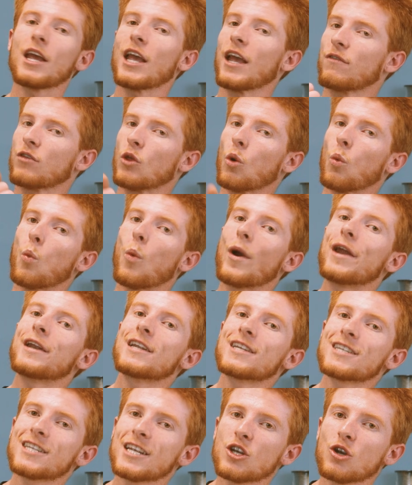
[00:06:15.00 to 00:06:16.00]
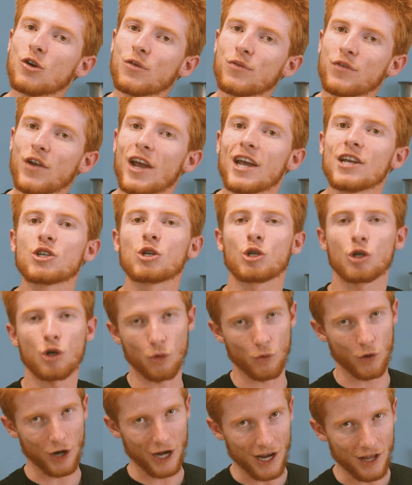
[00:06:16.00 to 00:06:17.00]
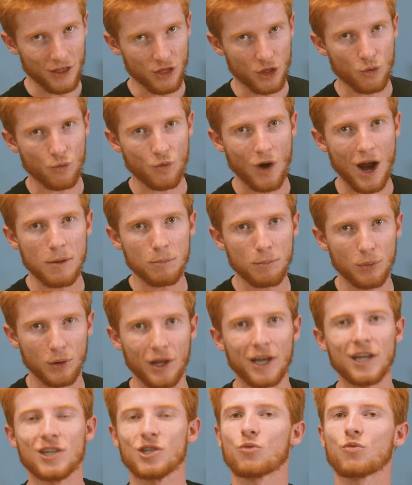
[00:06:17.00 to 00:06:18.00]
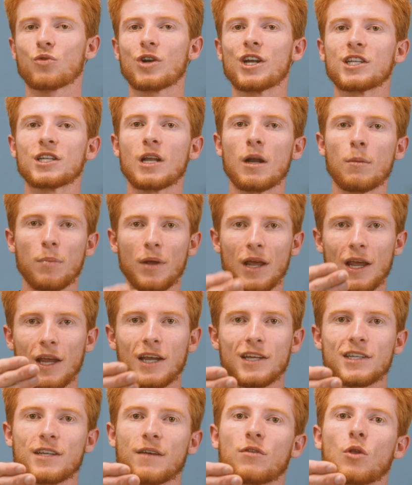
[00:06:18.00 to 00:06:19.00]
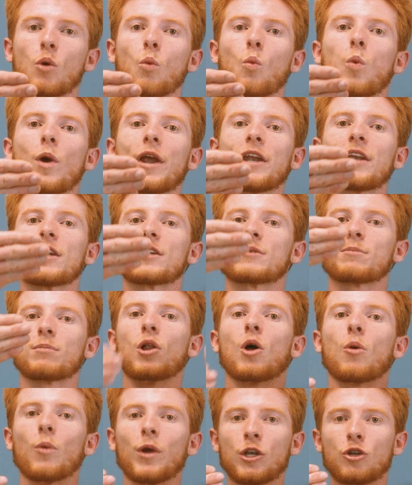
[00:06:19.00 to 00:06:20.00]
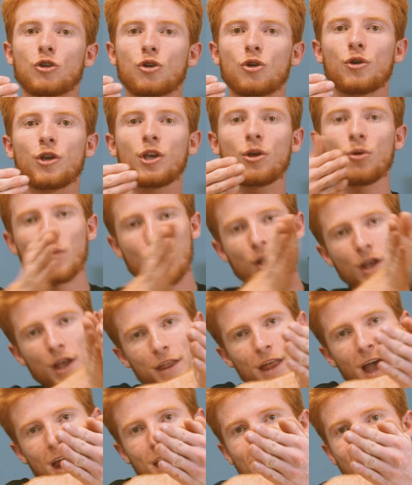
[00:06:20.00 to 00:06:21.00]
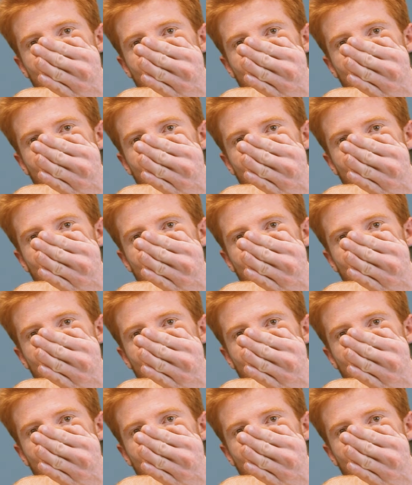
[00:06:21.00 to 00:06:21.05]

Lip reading: if the wind is in your face, you're in the right place. Reason being is if the wind is blowing to you, that